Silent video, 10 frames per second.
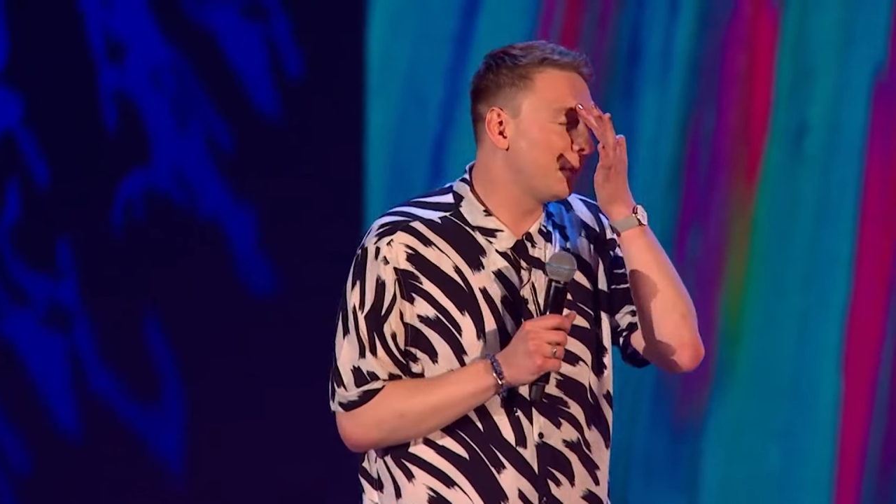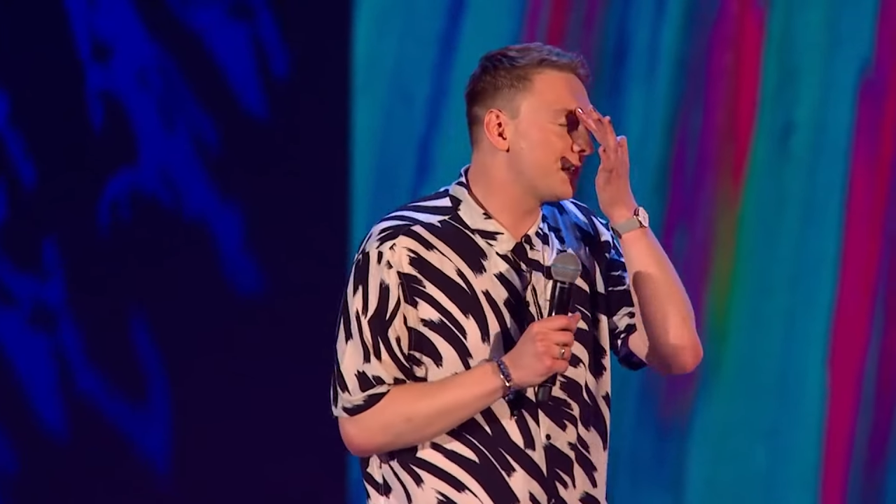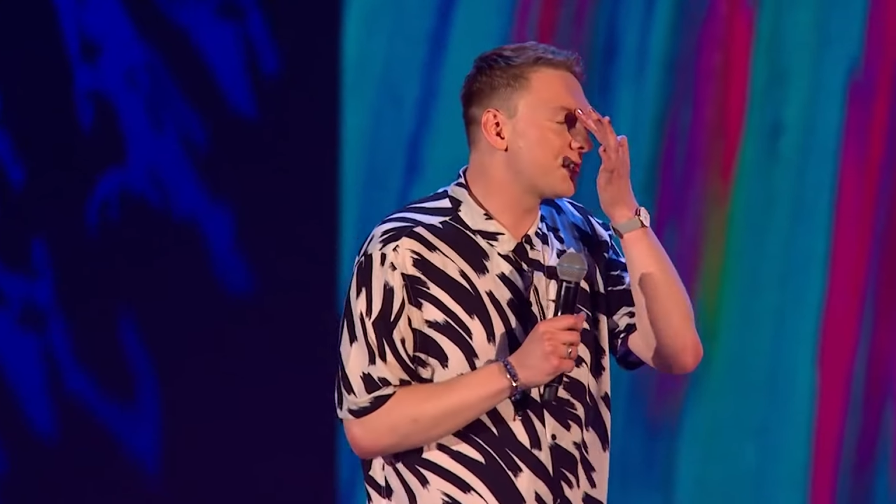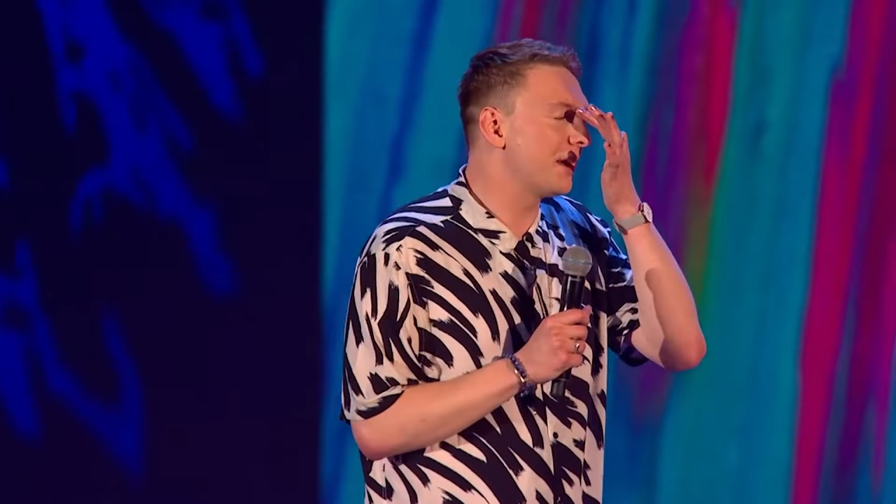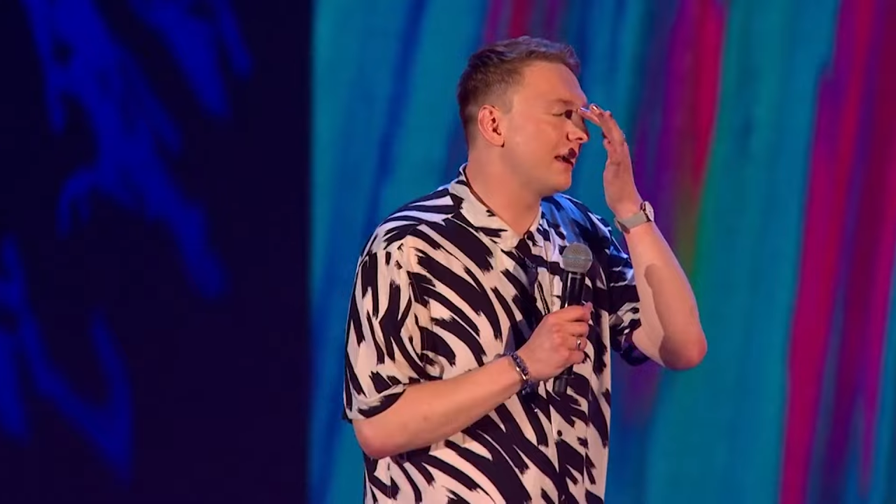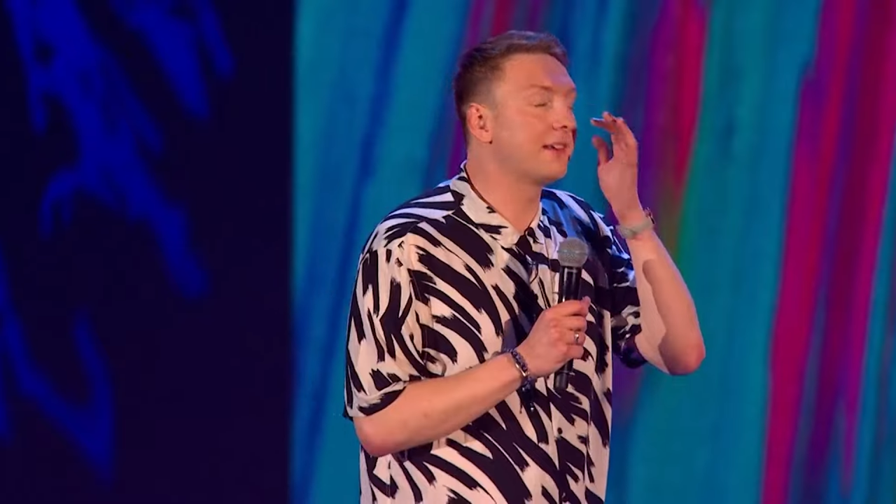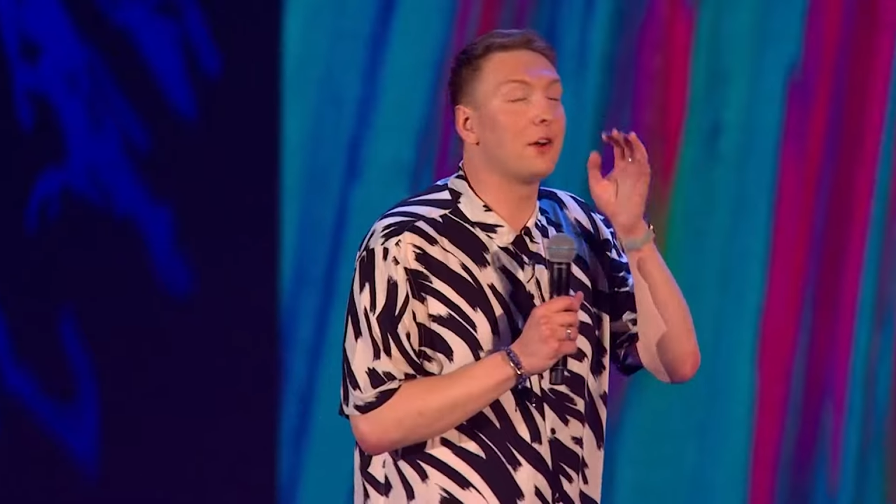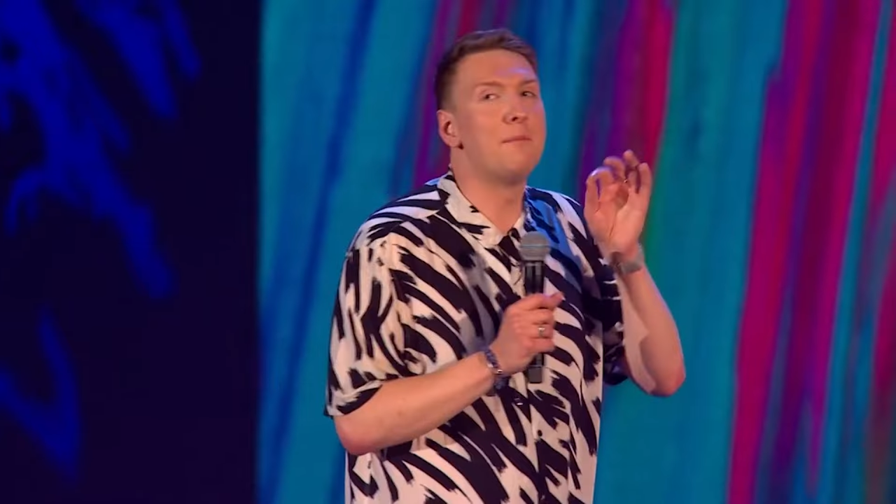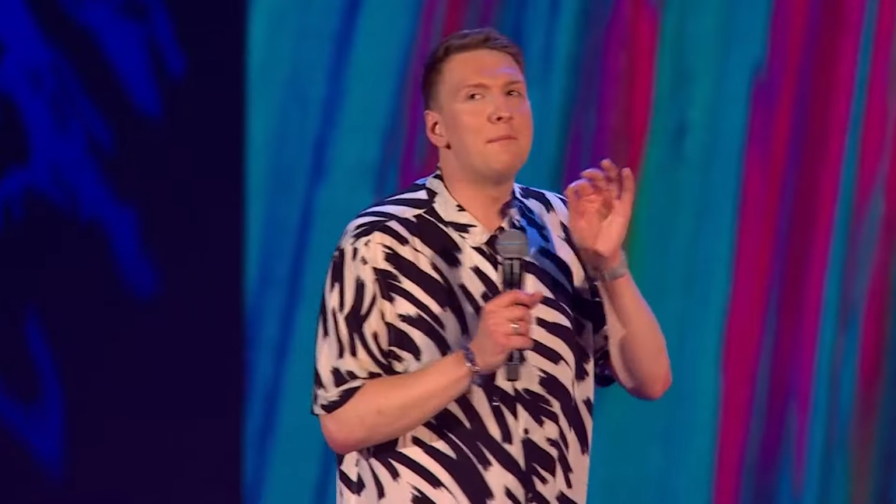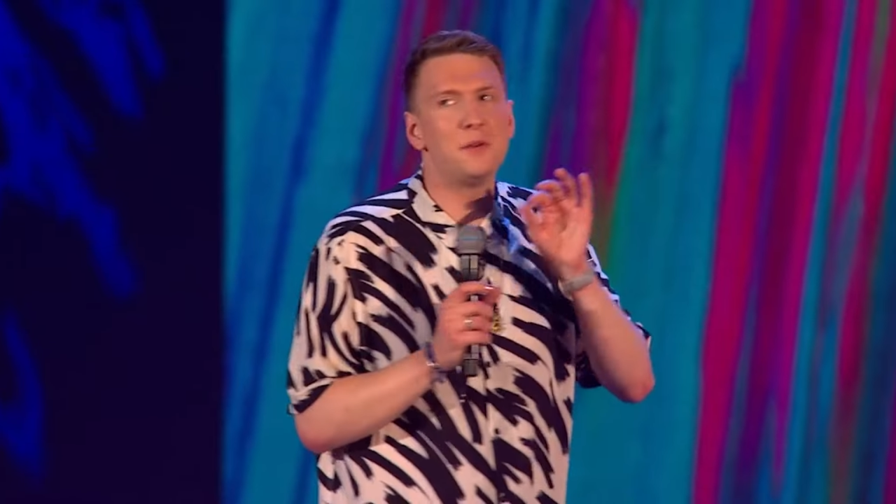which has
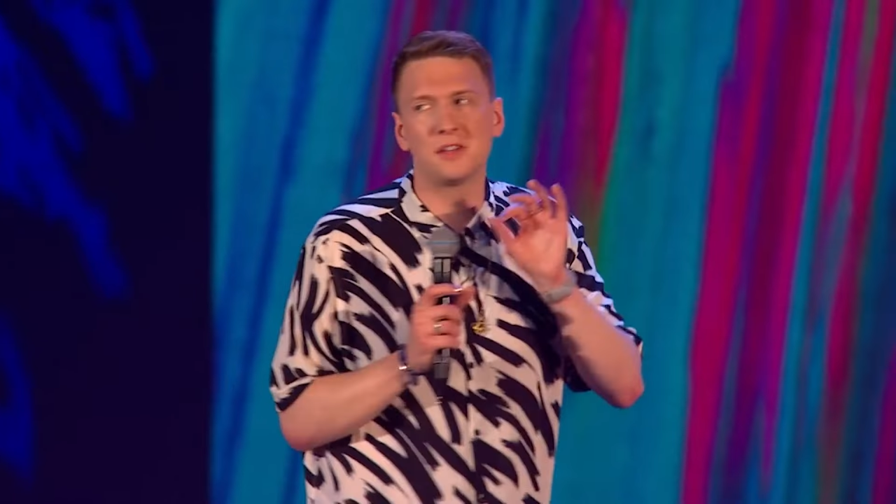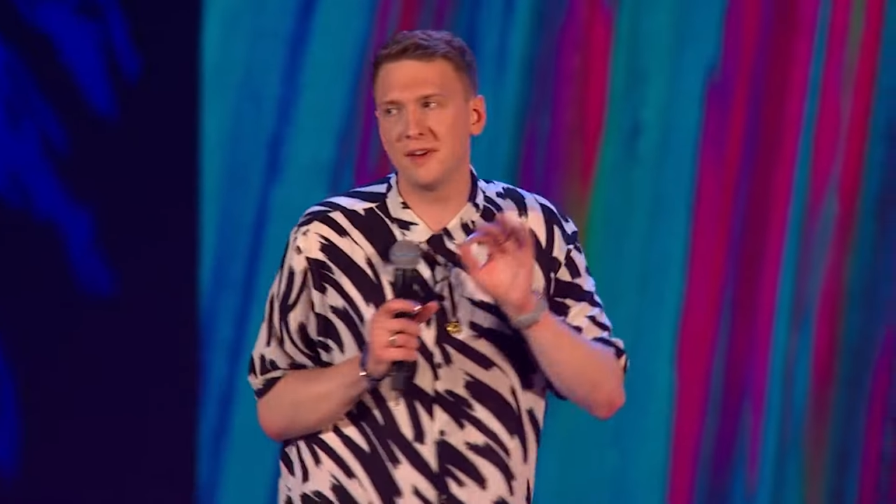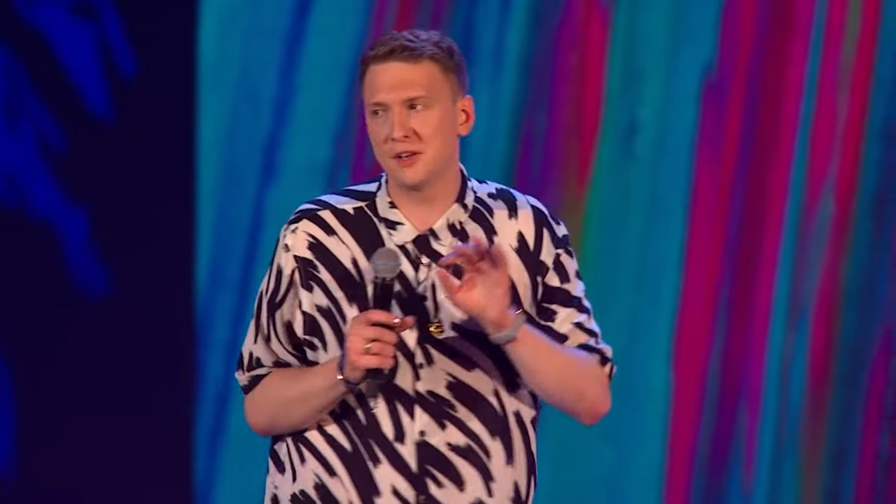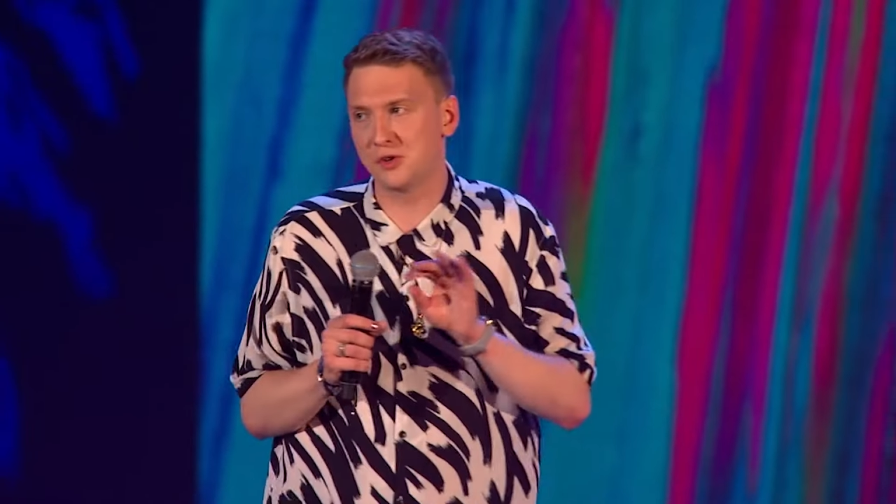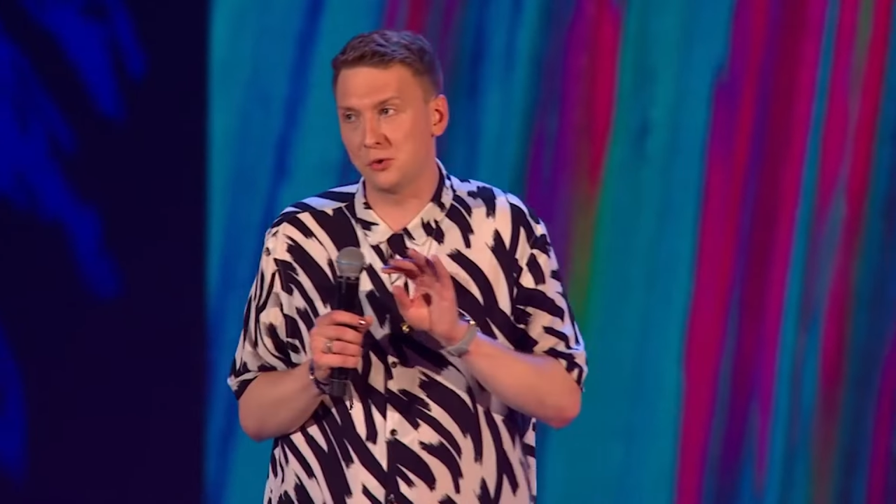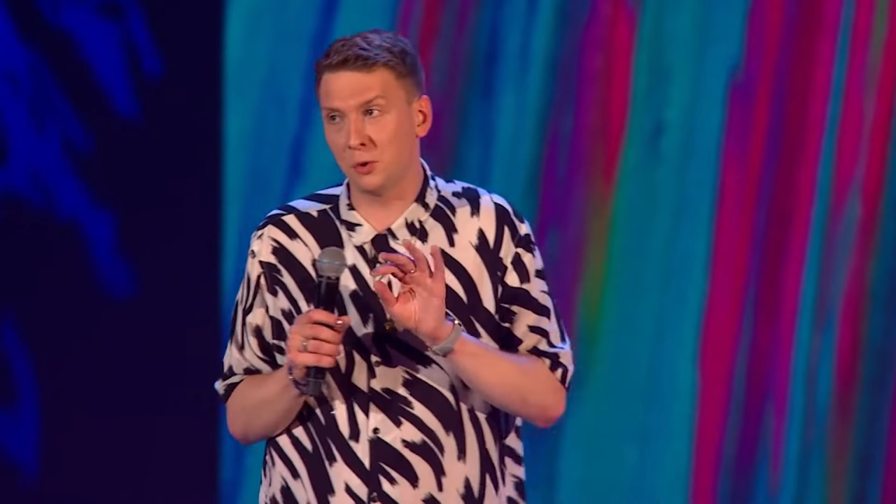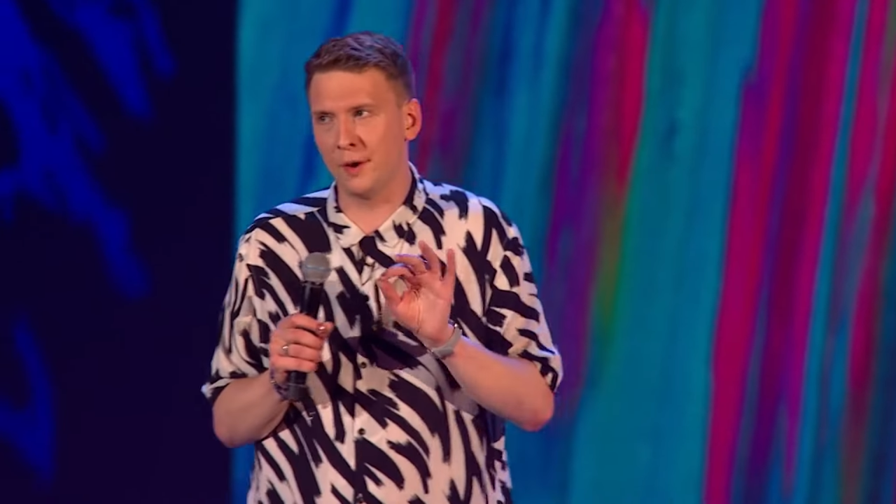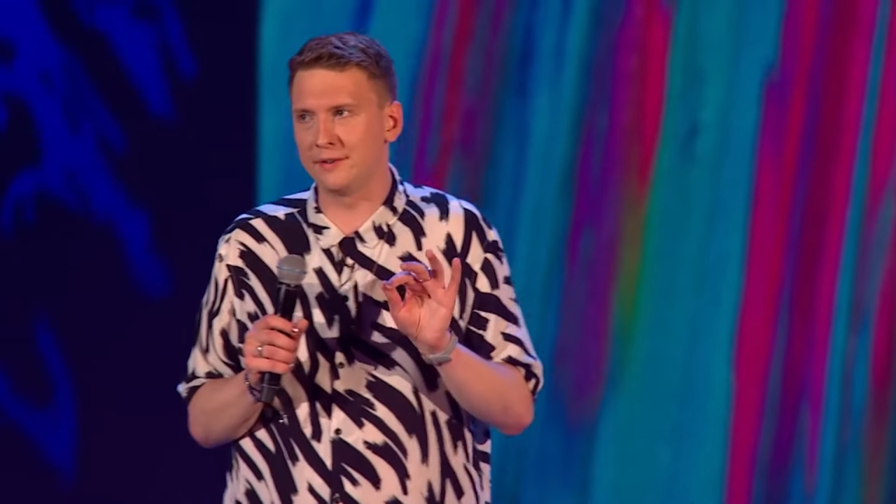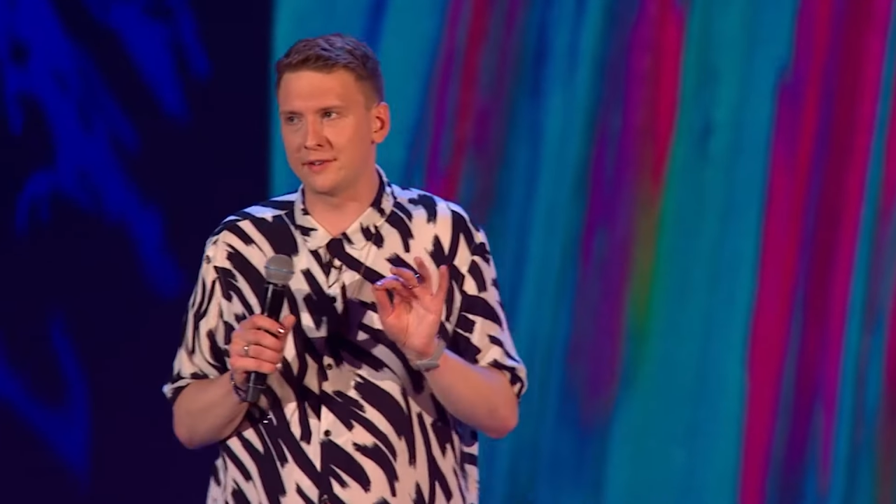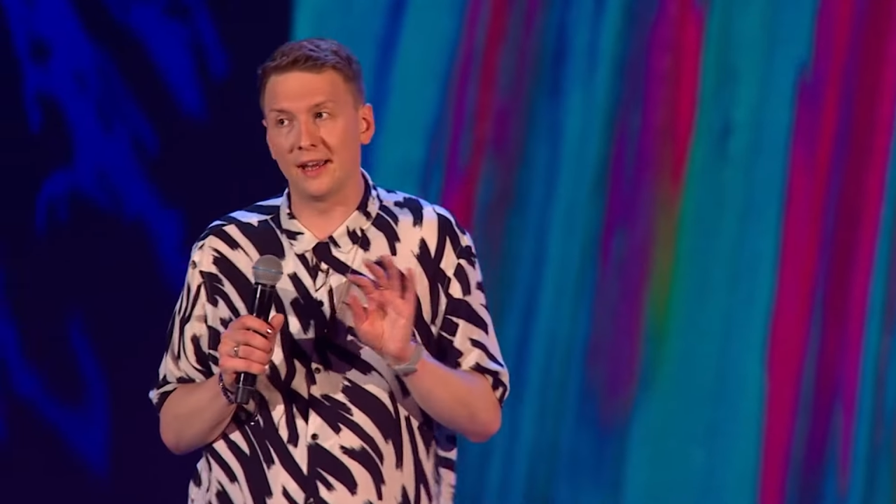got a motivational
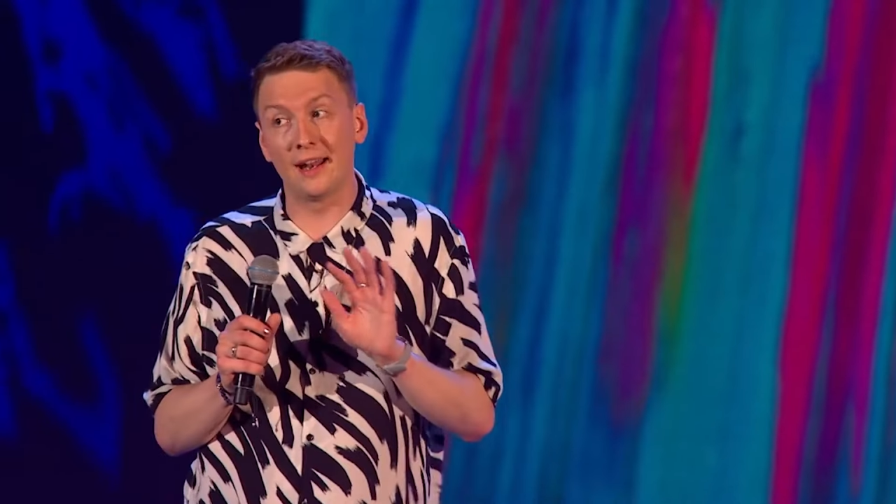quote on it,